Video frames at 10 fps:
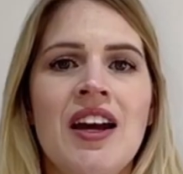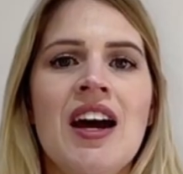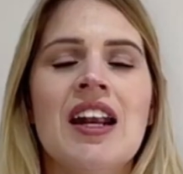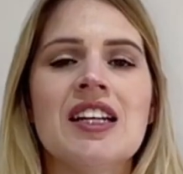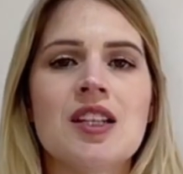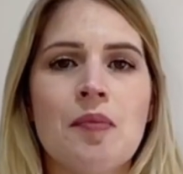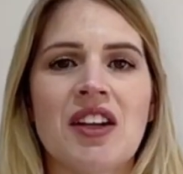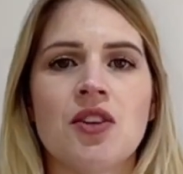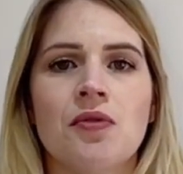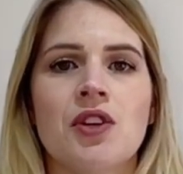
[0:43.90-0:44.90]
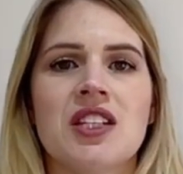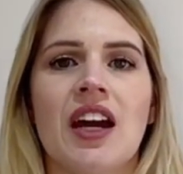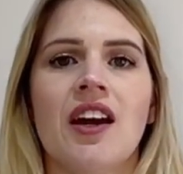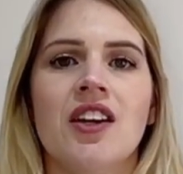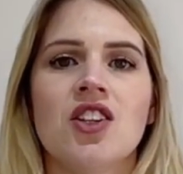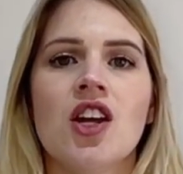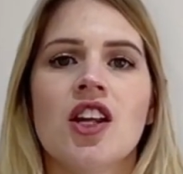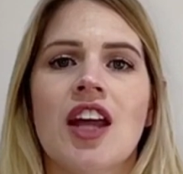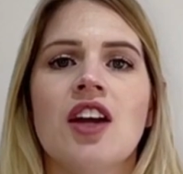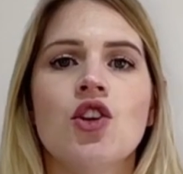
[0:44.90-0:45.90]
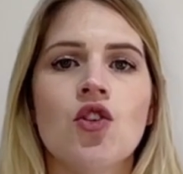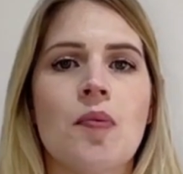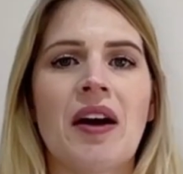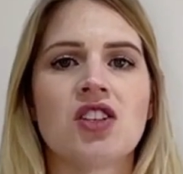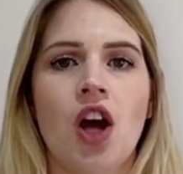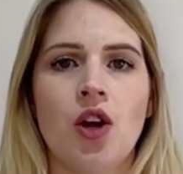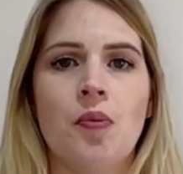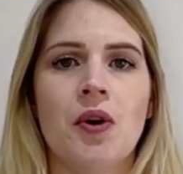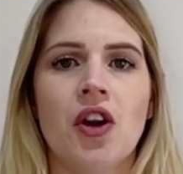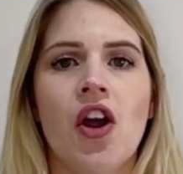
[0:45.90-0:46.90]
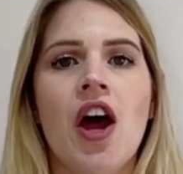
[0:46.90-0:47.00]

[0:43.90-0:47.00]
let's imagine for a second that you're about to open